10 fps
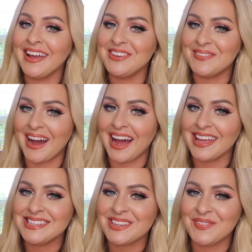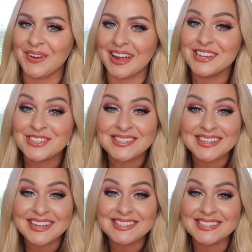you guys, if you're
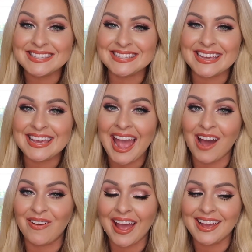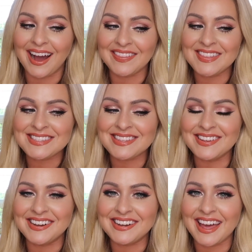interested to see how I got this
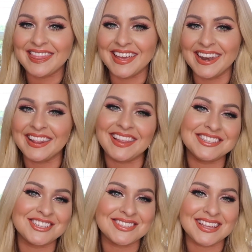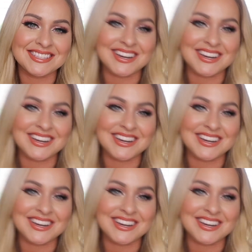look, then let's just get